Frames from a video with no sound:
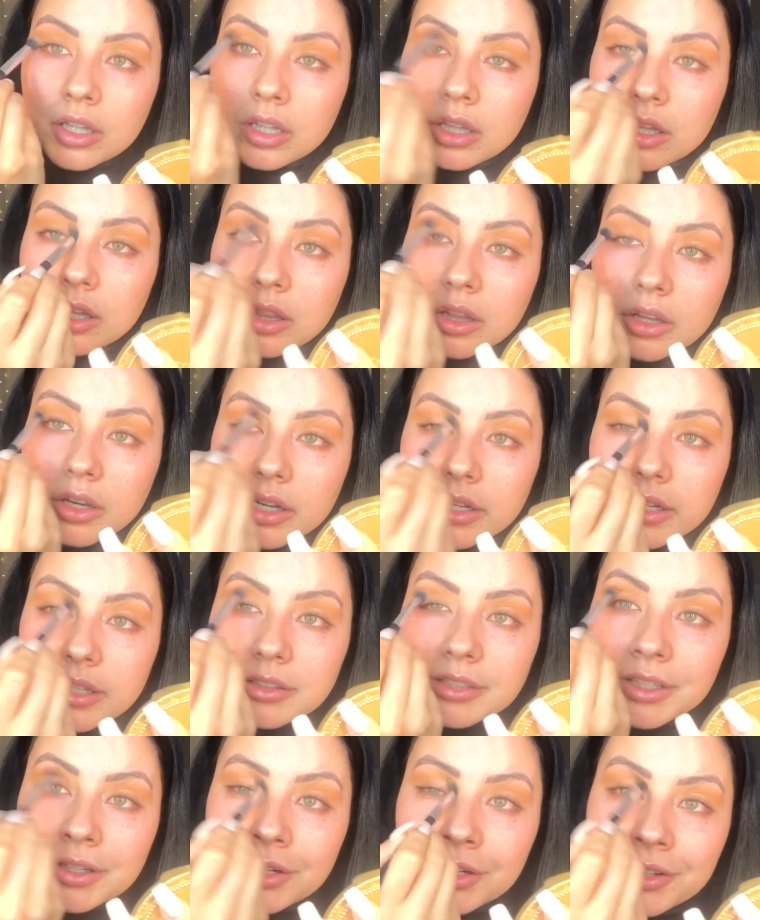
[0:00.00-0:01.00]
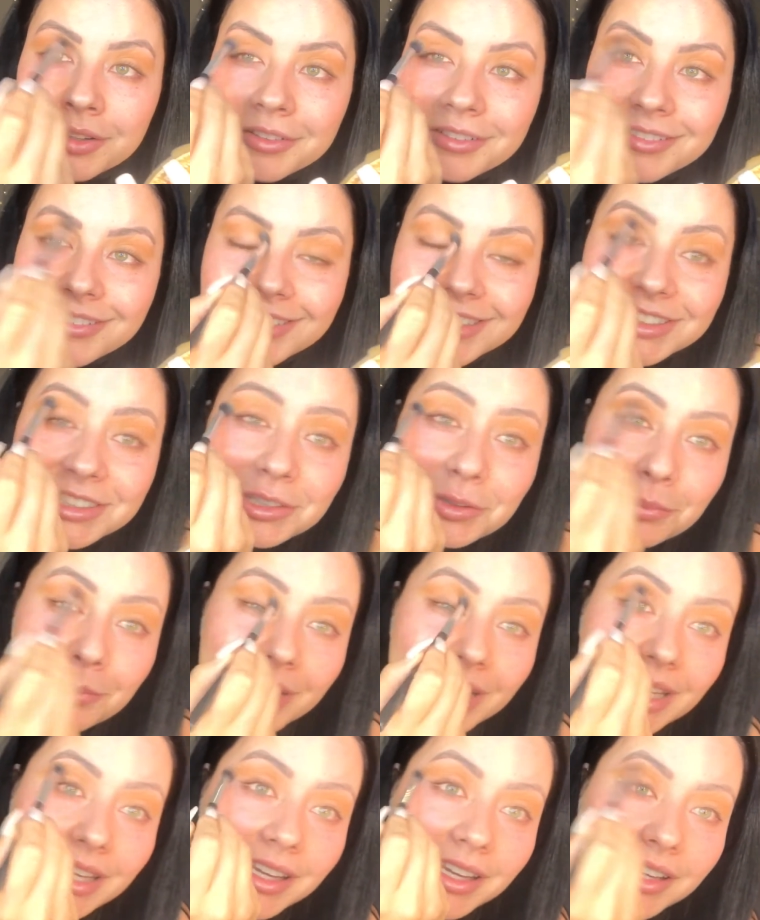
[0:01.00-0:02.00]
look identical to
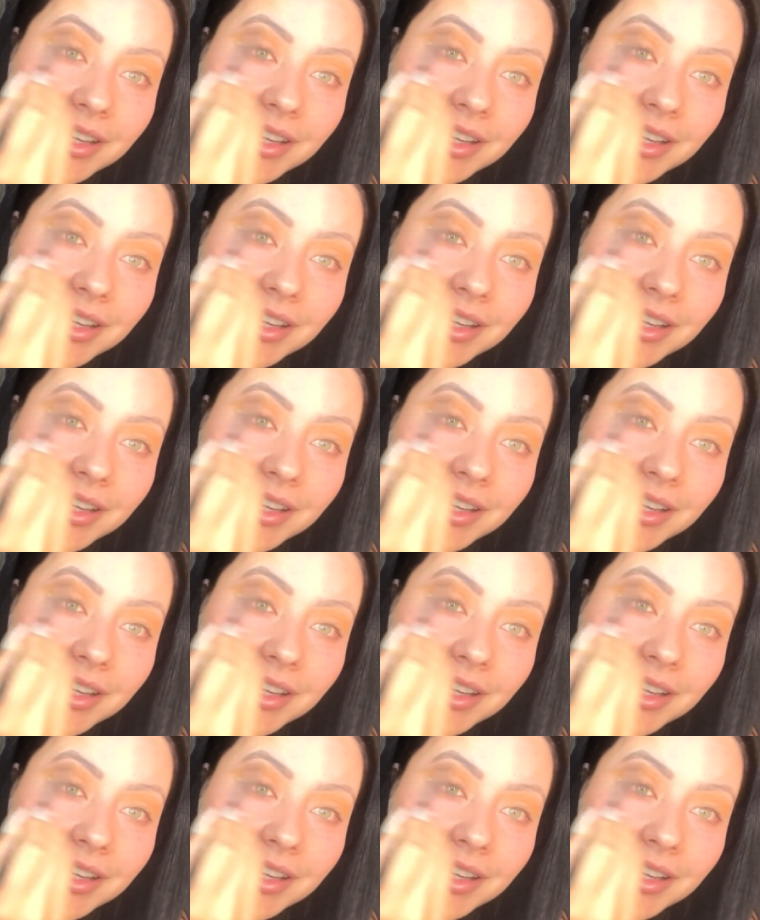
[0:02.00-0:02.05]
me.